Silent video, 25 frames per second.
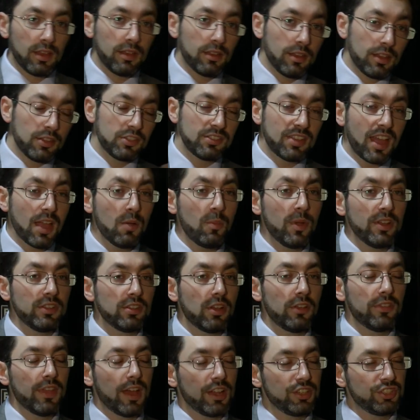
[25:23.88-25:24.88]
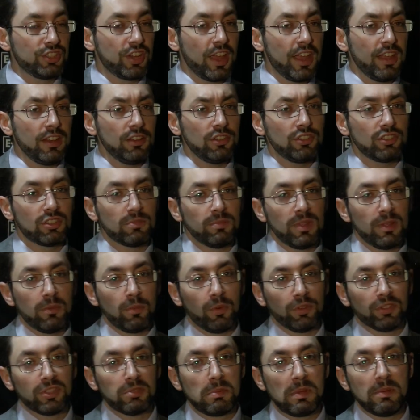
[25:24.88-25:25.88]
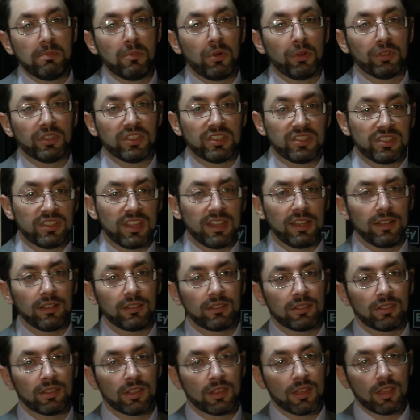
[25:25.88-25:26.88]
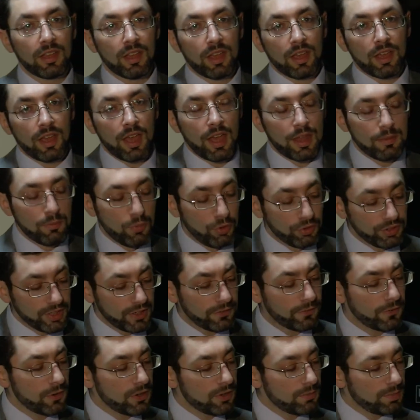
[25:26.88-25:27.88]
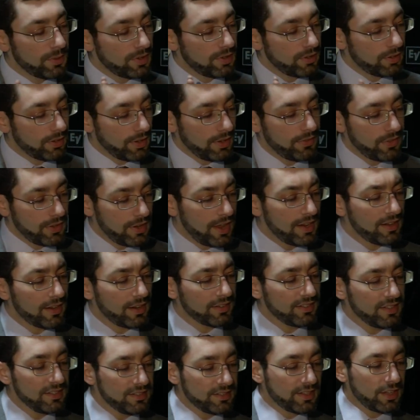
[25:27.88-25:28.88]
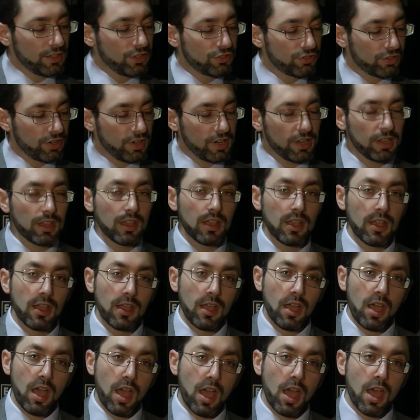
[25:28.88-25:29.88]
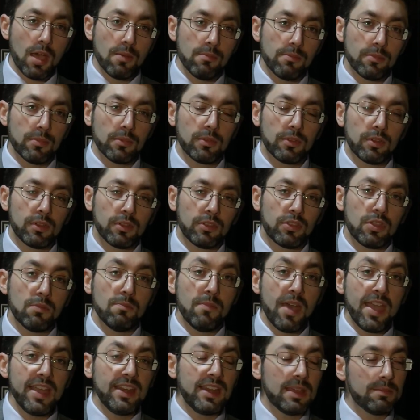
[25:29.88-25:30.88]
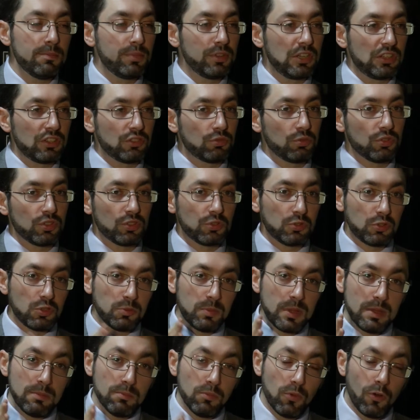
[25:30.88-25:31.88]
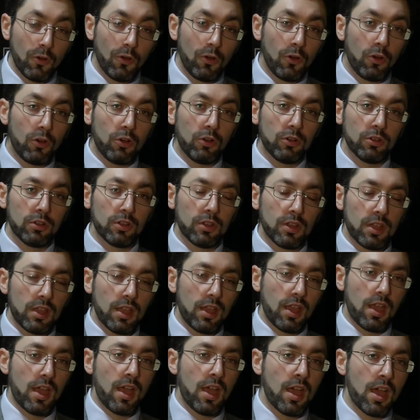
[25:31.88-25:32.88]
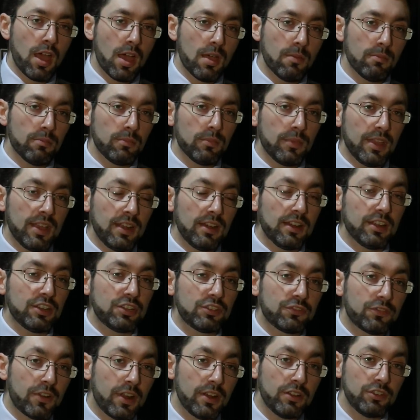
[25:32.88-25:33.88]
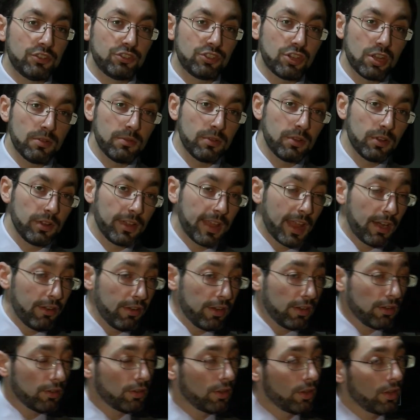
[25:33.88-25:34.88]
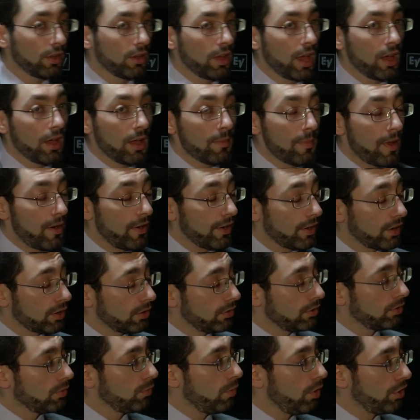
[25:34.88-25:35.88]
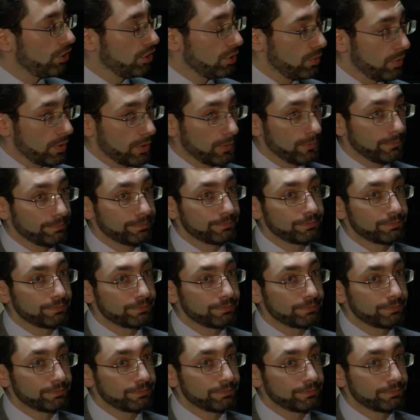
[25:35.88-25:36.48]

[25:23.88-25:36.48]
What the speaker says: As time went on, that changed, and people wanted to be more distinct and more different, but in the late 19th century, the main impetus was to be more English, French, German, Hungarian, American, what you will.